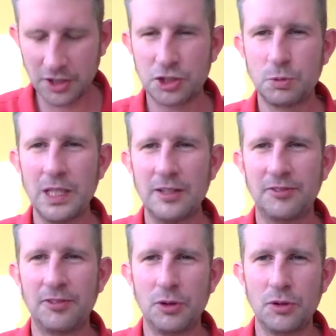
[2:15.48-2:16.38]
of like a
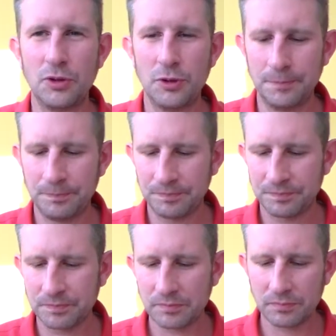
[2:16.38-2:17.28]
sweet, floral,
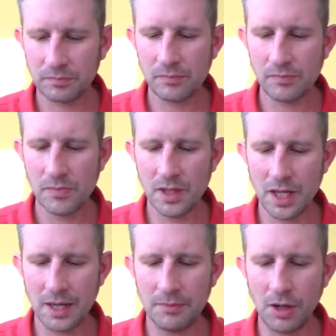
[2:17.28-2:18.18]

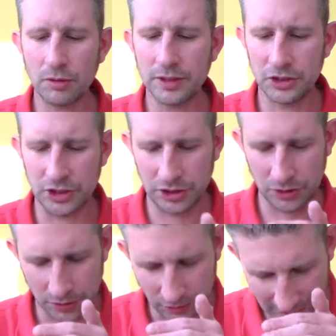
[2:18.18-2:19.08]
orangey sort